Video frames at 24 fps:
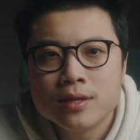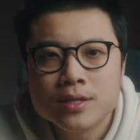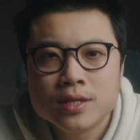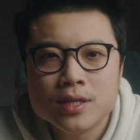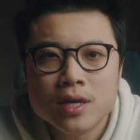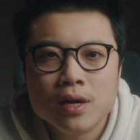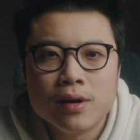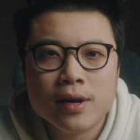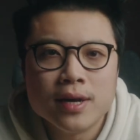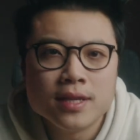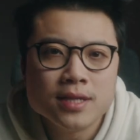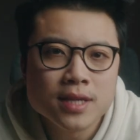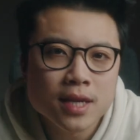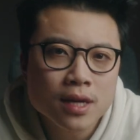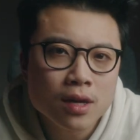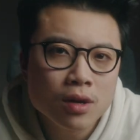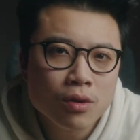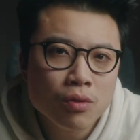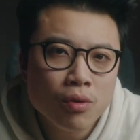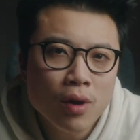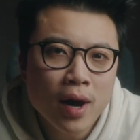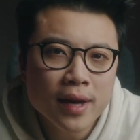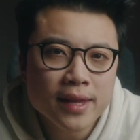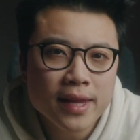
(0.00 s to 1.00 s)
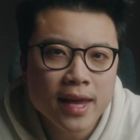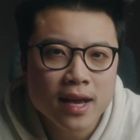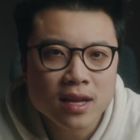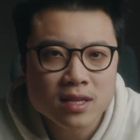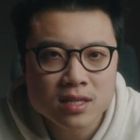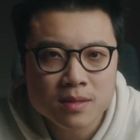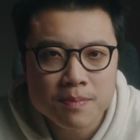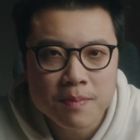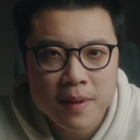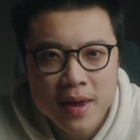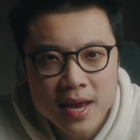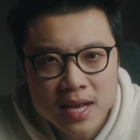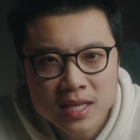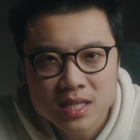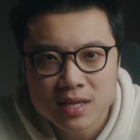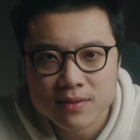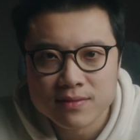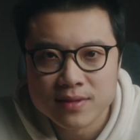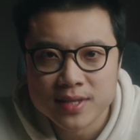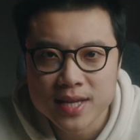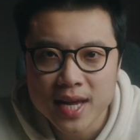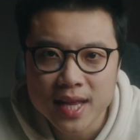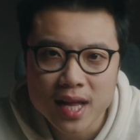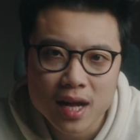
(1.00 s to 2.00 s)
So it's a quite expensive
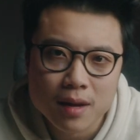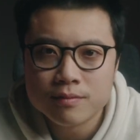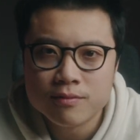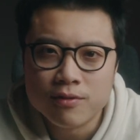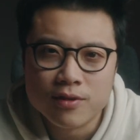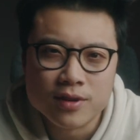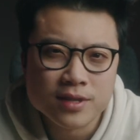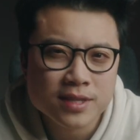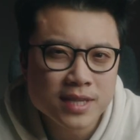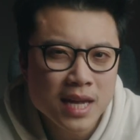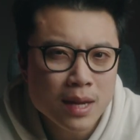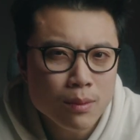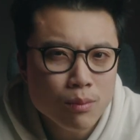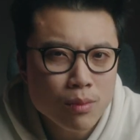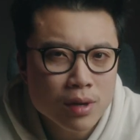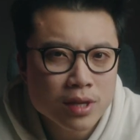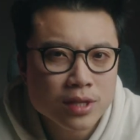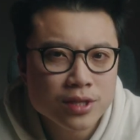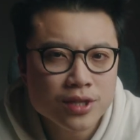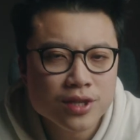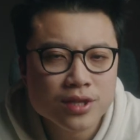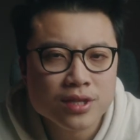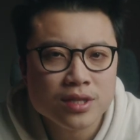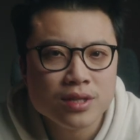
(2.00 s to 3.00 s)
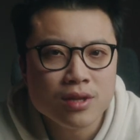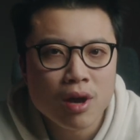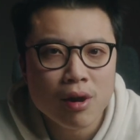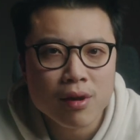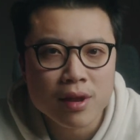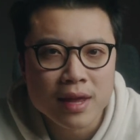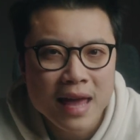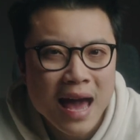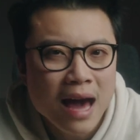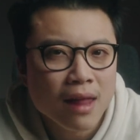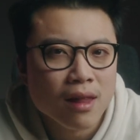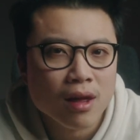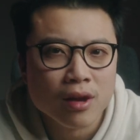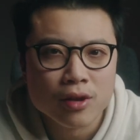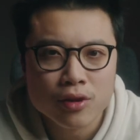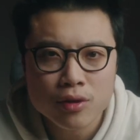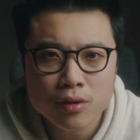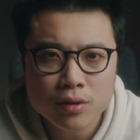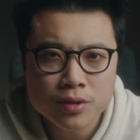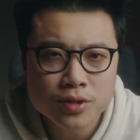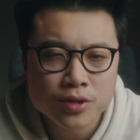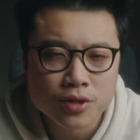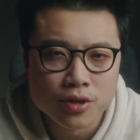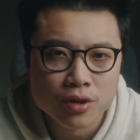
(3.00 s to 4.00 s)
setup for someone just starting out on
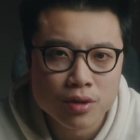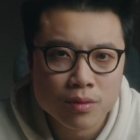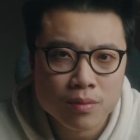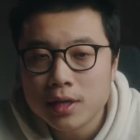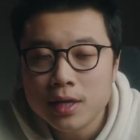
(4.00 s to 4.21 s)
YouTube.